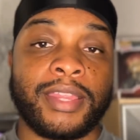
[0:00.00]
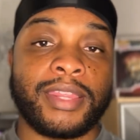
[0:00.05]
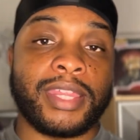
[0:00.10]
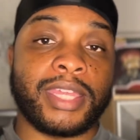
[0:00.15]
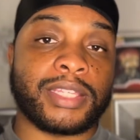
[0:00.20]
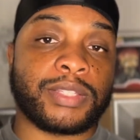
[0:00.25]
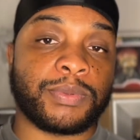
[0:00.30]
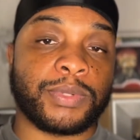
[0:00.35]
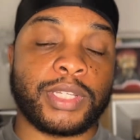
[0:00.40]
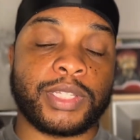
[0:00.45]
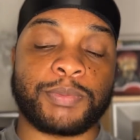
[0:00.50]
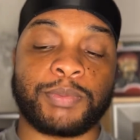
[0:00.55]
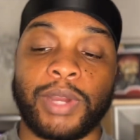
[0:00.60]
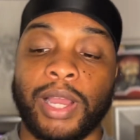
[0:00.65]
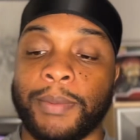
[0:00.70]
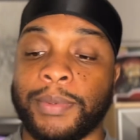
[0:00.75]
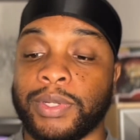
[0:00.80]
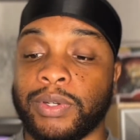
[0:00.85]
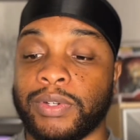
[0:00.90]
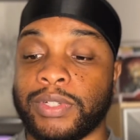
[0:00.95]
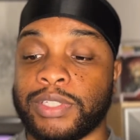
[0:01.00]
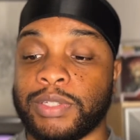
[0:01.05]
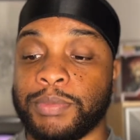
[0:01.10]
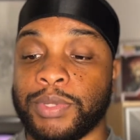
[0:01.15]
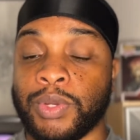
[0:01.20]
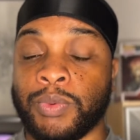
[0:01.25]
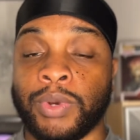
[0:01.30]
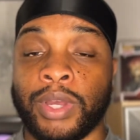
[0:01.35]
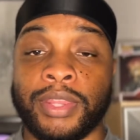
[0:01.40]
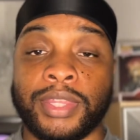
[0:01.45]
this one is probably going to
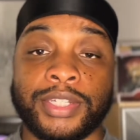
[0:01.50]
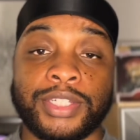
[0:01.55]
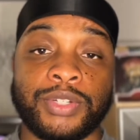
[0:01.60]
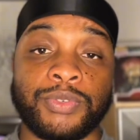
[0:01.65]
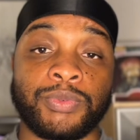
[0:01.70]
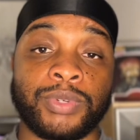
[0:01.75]
be one that you